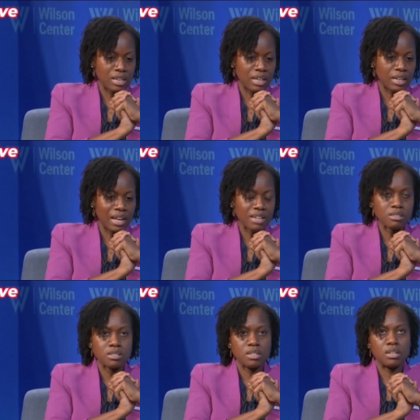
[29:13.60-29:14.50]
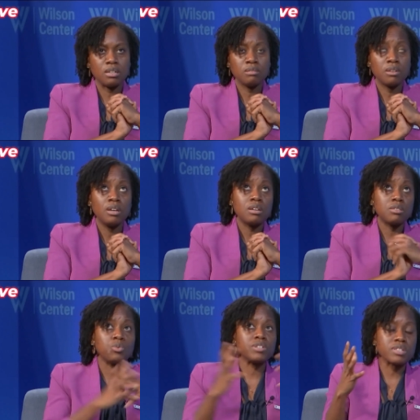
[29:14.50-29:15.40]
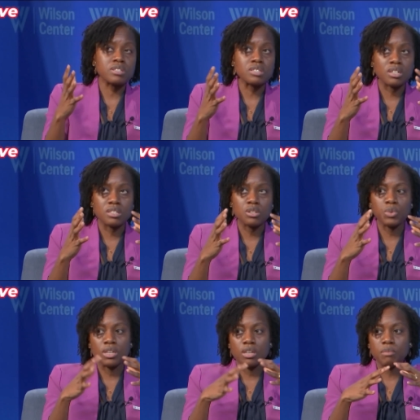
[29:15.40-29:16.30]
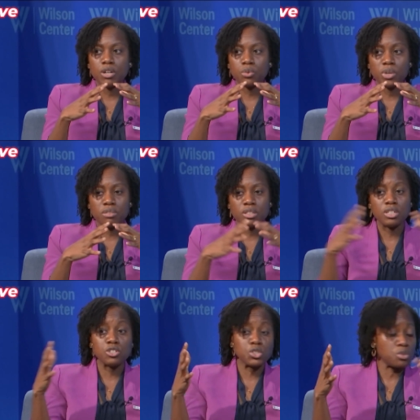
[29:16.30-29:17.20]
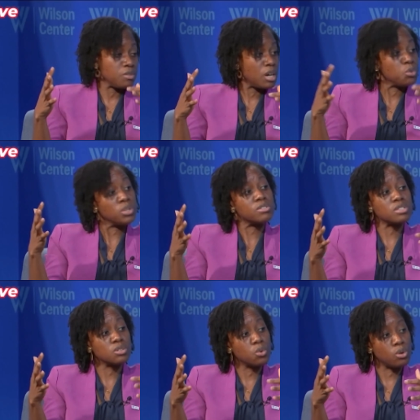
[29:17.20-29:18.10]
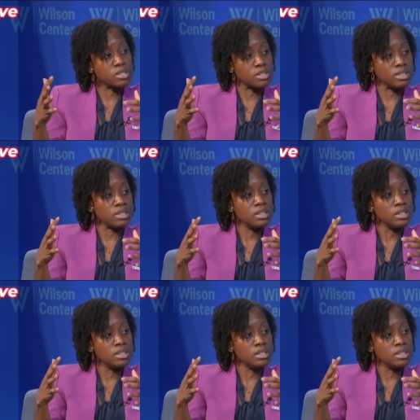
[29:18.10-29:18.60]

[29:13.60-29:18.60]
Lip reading: And last year, the Wilson Center, we came out with an issue of our Wilson Quarterly.